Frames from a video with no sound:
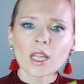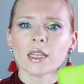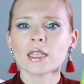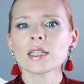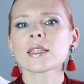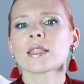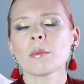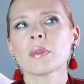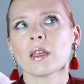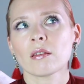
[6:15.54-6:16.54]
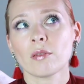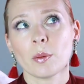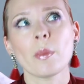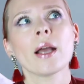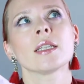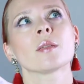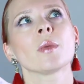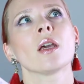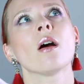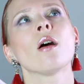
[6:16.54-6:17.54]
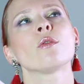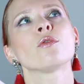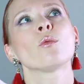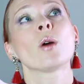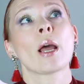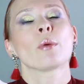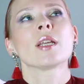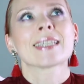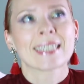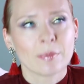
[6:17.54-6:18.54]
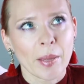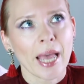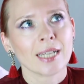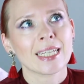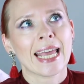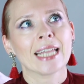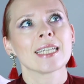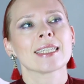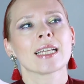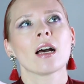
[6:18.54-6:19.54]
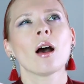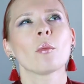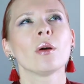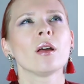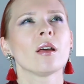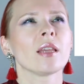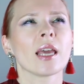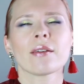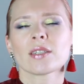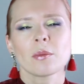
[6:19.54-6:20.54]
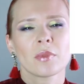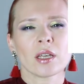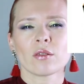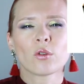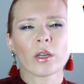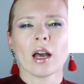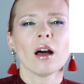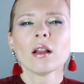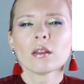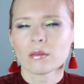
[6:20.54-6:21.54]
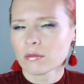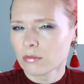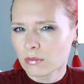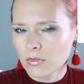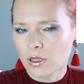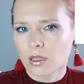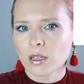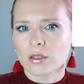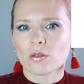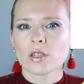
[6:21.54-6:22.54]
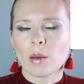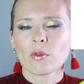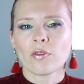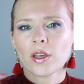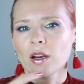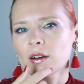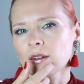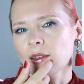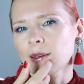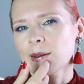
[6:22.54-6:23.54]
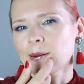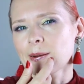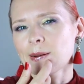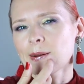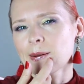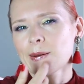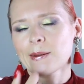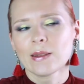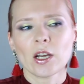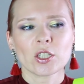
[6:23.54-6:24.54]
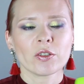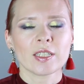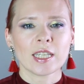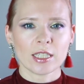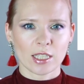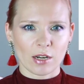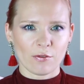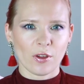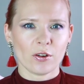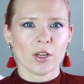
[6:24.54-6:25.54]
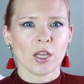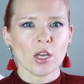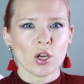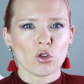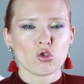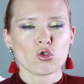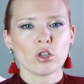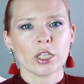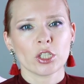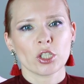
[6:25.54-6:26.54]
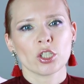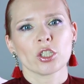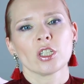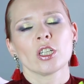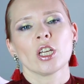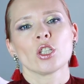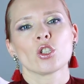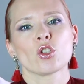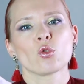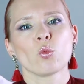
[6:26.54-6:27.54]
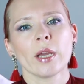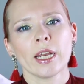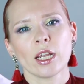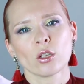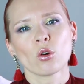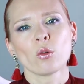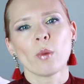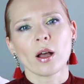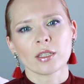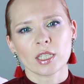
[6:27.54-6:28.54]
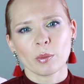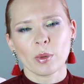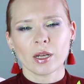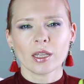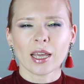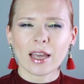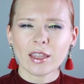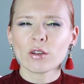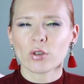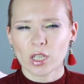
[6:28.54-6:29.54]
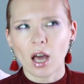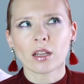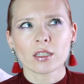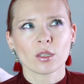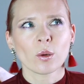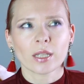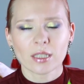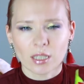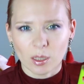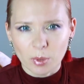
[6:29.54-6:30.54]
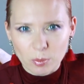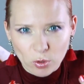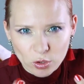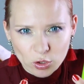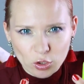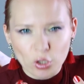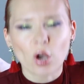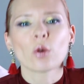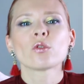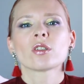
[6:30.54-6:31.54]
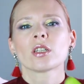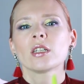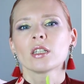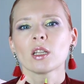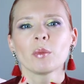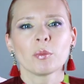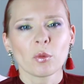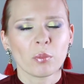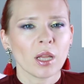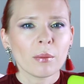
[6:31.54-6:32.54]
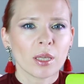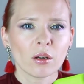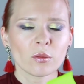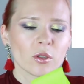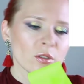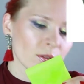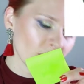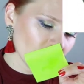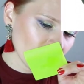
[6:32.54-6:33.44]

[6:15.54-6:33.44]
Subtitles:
This is something that reminds me of what I would expect. Elisab, they have something royal. So some of their like luxury scents that are very rich and sweet and gourmandy, but like I think Royale is the one that's a little bit more toasted, a little bit more plummy almost.